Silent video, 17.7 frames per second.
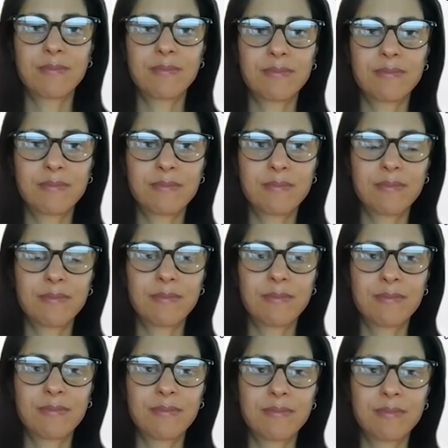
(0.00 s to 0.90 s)

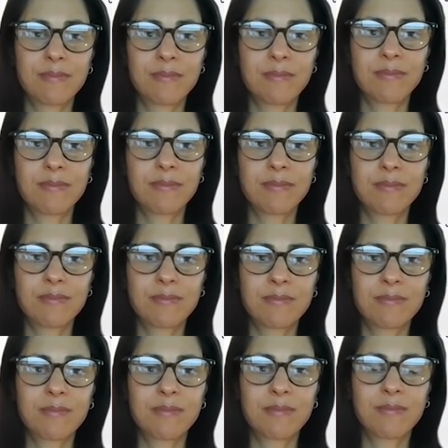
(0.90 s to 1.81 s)

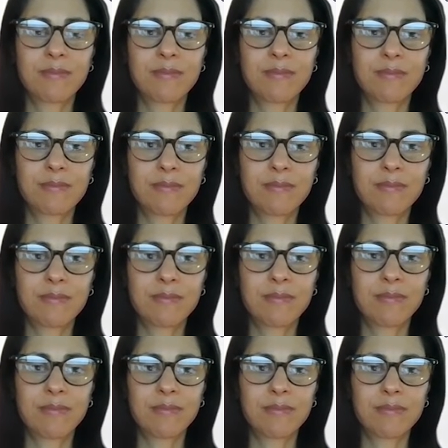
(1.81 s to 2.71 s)

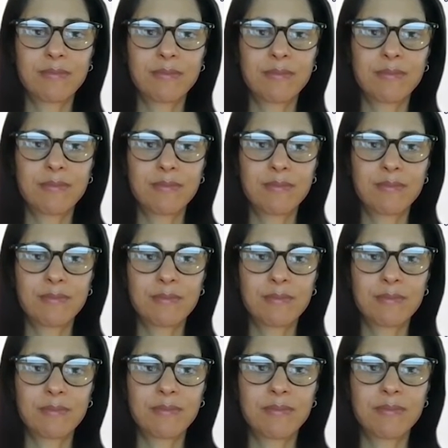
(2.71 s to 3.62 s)

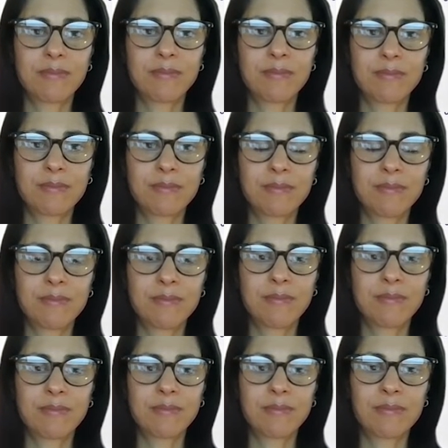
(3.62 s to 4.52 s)

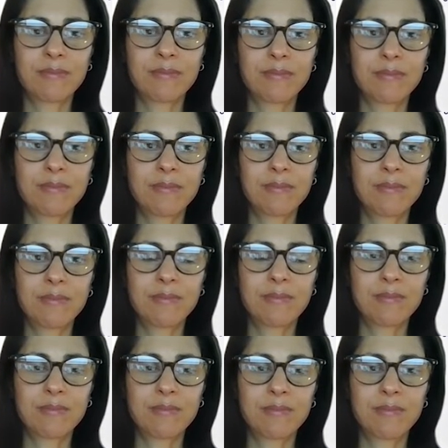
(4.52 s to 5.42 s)

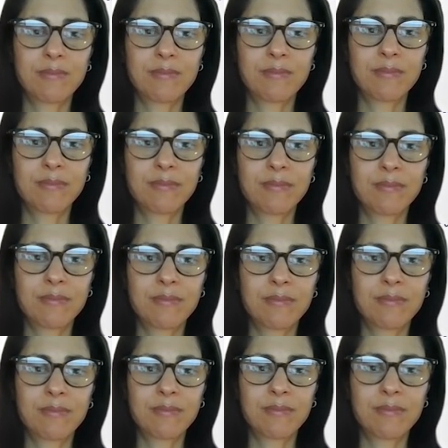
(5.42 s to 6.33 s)
The person shown says nothing.